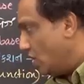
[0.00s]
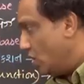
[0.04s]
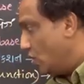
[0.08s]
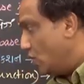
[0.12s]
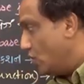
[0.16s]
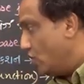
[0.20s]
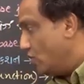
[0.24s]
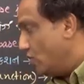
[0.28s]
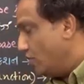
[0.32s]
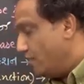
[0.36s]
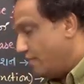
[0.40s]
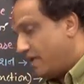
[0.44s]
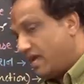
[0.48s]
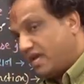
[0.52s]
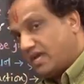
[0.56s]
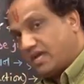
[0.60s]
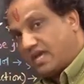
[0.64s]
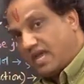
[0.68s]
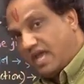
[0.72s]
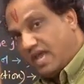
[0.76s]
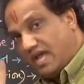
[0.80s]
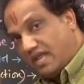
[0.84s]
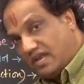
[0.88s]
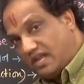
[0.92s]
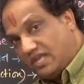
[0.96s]
Don't
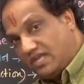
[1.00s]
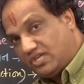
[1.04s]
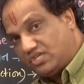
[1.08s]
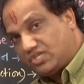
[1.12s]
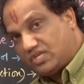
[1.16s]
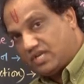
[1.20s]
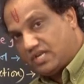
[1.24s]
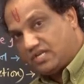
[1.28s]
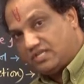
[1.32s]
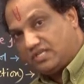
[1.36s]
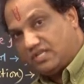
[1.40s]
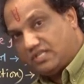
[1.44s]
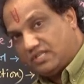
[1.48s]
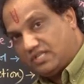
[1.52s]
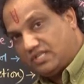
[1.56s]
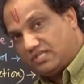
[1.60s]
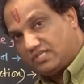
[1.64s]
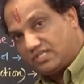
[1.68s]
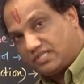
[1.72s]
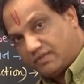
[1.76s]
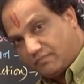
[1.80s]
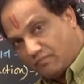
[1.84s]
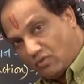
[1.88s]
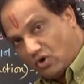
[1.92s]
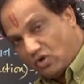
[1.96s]
make any change in
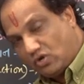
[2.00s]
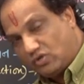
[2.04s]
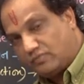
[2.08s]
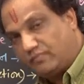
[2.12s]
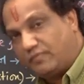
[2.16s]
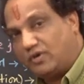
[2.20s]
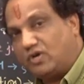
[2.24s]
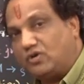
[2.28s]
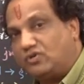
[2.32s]
these symbols